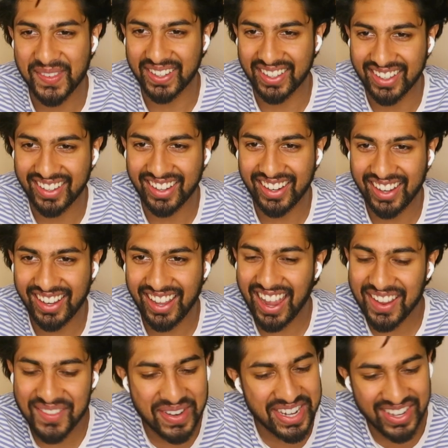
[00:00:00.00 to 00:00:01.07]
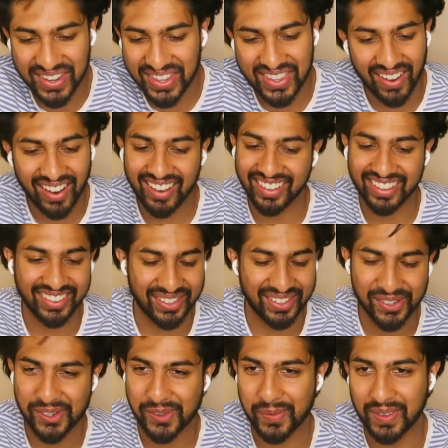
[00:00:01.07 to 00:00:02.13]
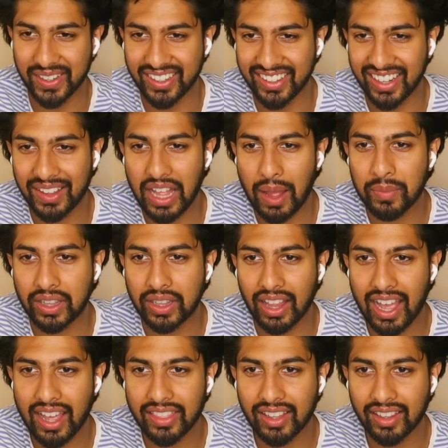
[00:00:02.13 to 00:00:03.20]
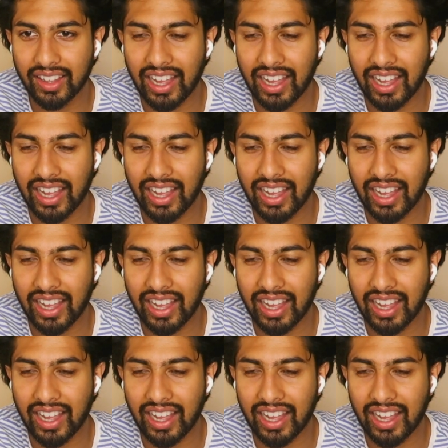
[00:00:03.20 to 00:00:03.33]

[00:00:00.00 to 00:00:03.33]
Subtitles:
man. And I mean, you're young, more, too, man. I'm glad that,